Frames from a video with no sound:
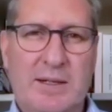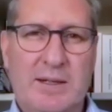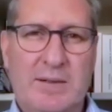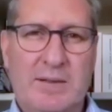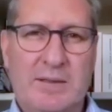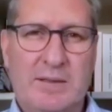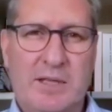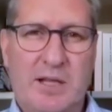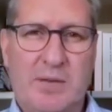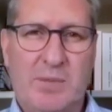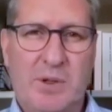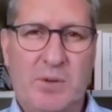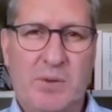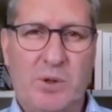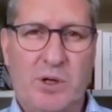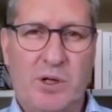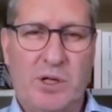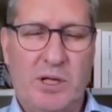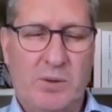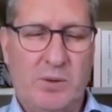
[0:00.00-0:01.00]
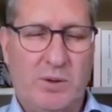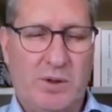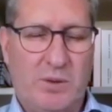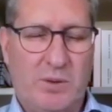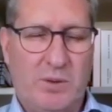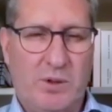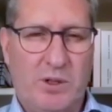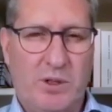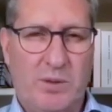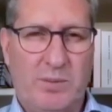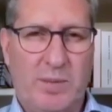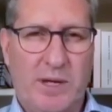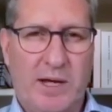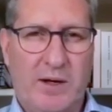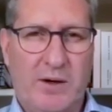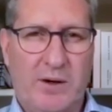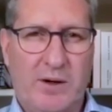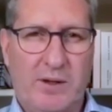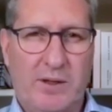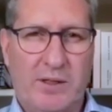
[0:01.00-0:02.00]
So they've been working with the World
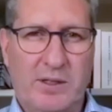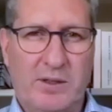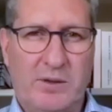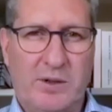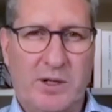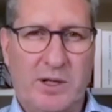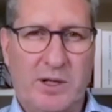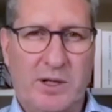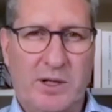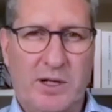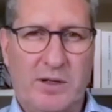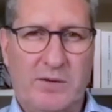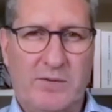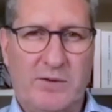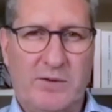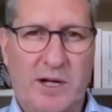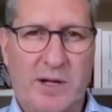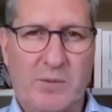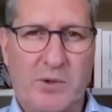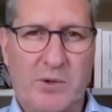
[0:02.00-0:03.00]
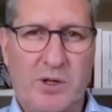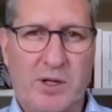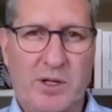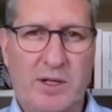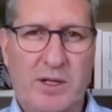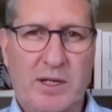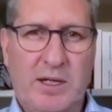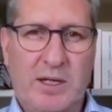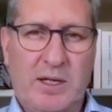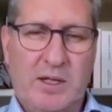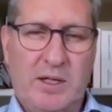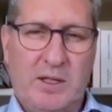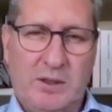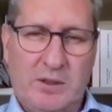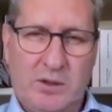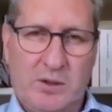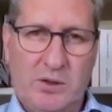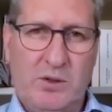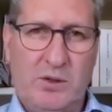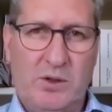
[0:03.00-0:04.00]
Bank on this credit framework
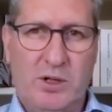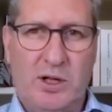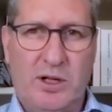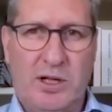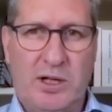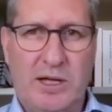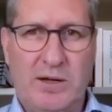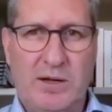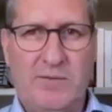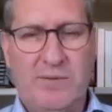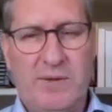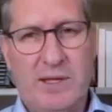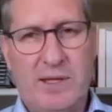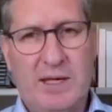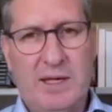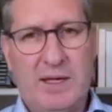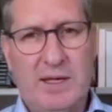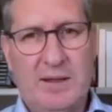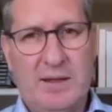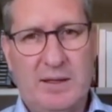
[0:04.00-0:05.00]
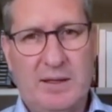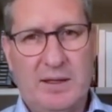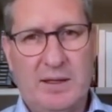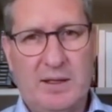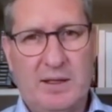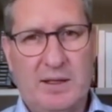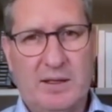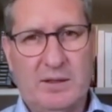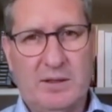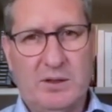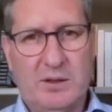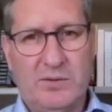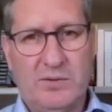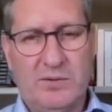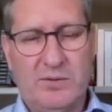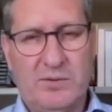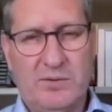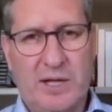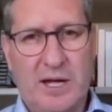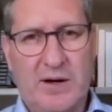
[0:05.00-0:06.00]
to give the sort
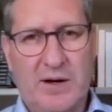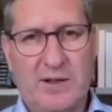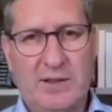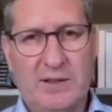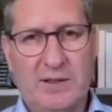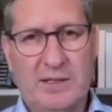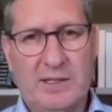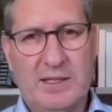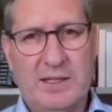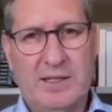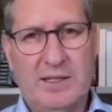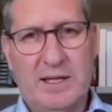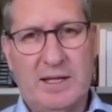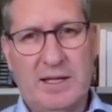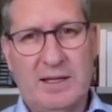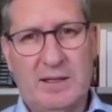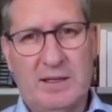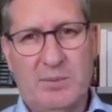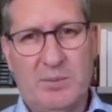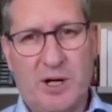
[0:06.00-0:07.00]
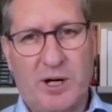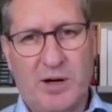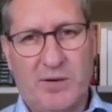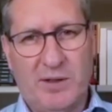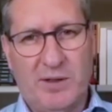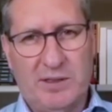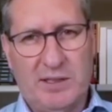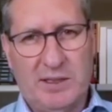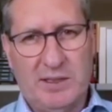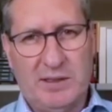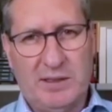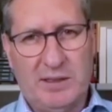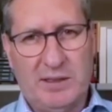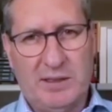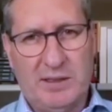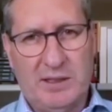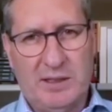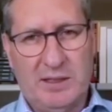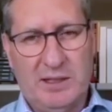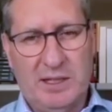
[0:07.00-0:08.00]
of guarantees that the private
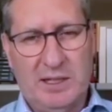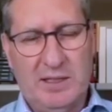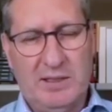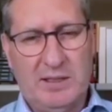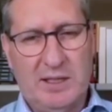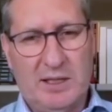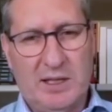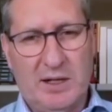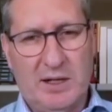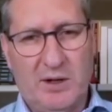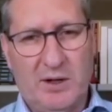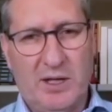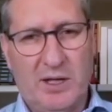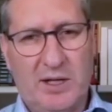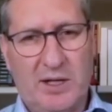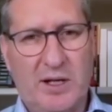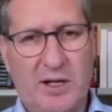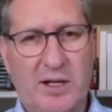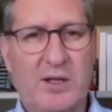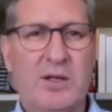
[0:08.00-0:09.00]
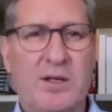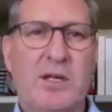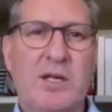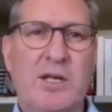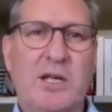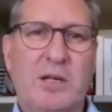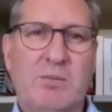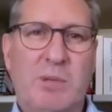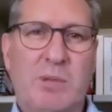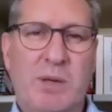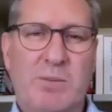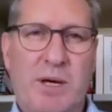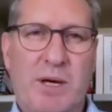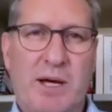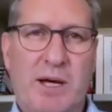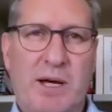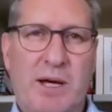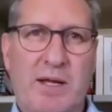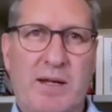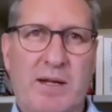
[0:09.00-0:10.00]
sector needs, that they know they're going to be
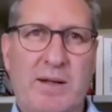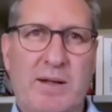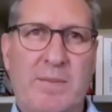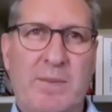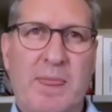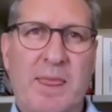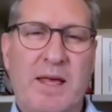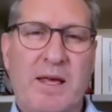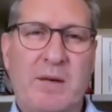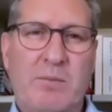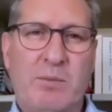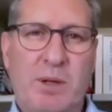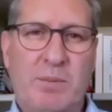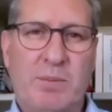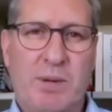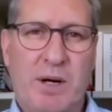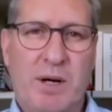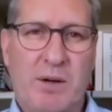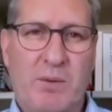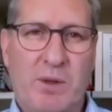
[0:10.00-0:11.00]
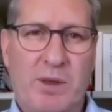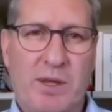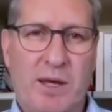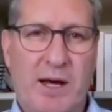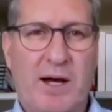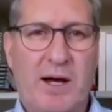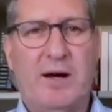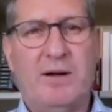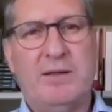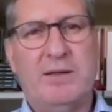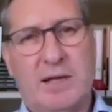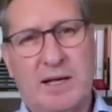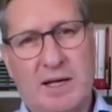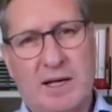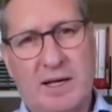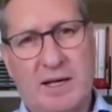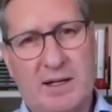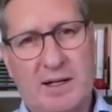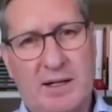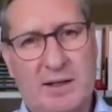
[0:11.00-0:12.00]
paid, but without
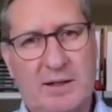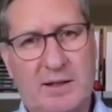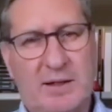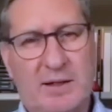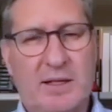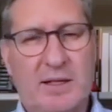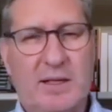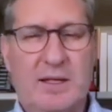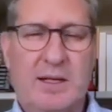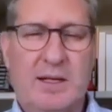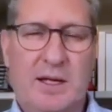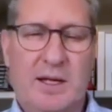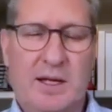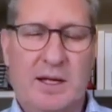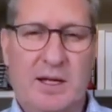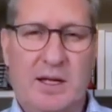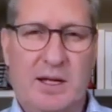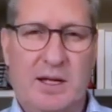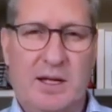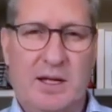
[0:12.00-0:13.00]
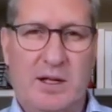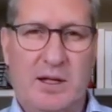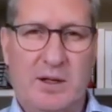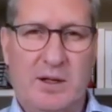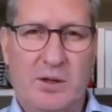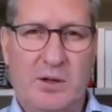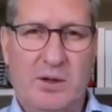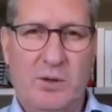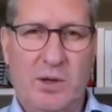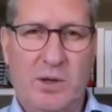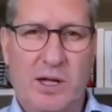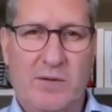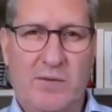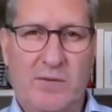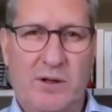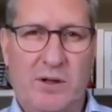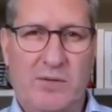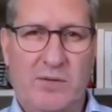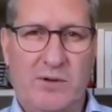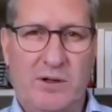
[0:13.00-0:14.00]
adding a new
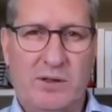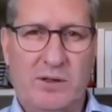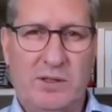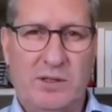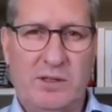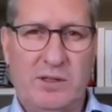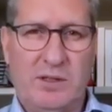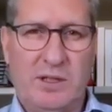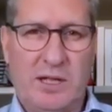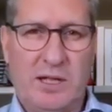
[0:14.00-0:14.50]
level of contingent